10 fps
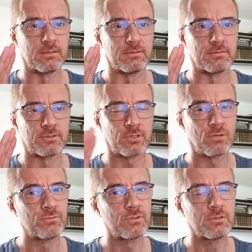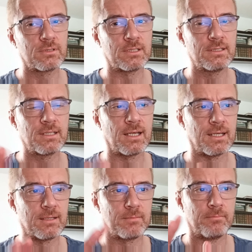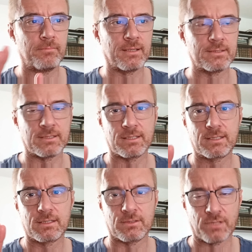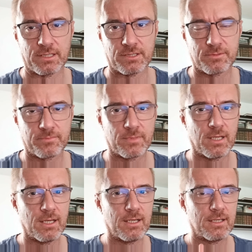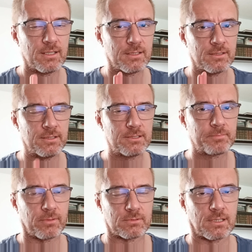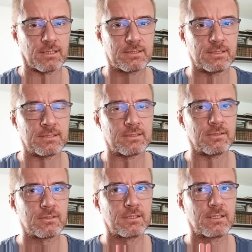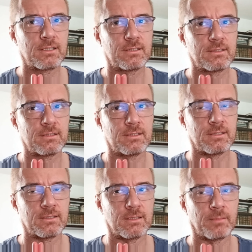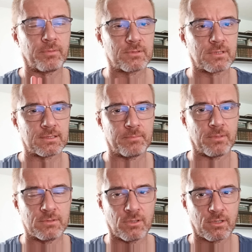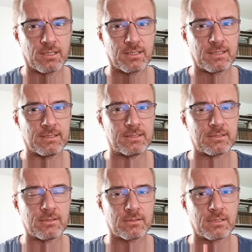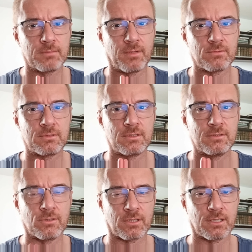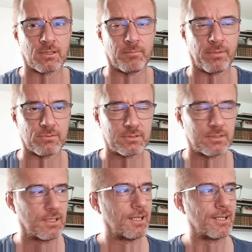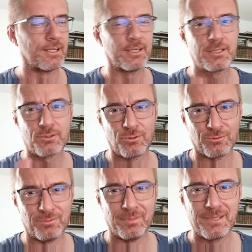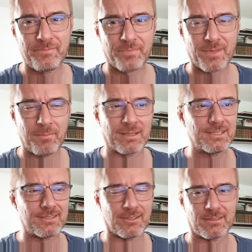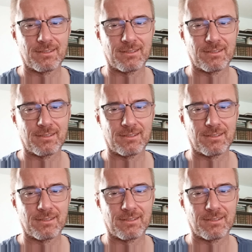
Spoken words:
show you in a basic range. This podcast is not a podcast about Docker, and it's not about Docker Compose. It could be, but it's not.